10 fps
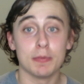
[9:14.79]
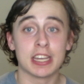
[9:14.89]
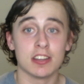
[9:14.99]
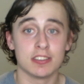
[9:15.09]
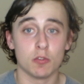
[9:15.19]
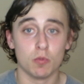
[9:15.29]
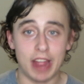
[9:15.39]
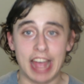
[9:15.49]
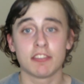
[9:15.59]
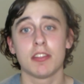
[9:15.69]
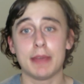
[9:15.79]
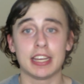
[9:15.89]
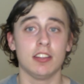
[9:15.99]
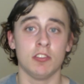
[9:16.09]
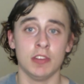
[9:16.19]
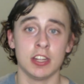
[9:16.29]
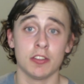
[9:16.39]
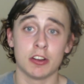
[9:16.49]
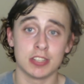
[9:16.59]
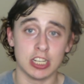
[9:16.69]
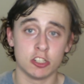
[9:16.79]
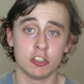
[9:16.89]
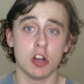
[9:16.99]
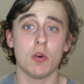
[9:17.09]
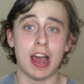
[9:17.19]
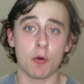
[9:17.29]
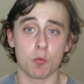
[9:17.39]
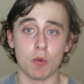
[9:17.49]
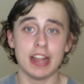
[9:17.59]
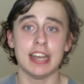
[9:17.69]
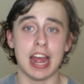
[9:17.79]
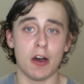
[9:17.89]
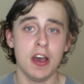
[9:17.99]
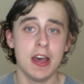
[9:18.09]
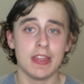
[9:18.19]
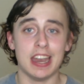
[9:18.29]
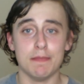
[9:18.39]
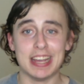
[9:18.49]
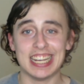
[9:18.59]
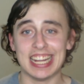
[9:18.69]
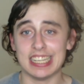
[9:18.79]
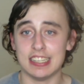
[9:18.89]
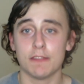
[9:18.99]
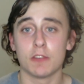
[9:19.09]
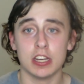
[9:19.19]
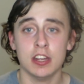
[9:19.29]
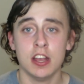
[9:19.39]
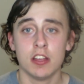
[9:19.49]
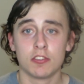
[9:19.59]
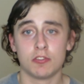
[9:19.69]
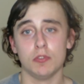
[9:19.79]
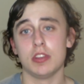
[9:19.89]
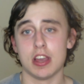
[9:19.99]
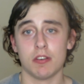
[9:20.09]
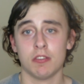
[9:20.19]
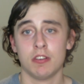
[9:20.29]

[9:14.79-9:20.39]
Because as of the making this video, there is a show out right now that it made a different studio.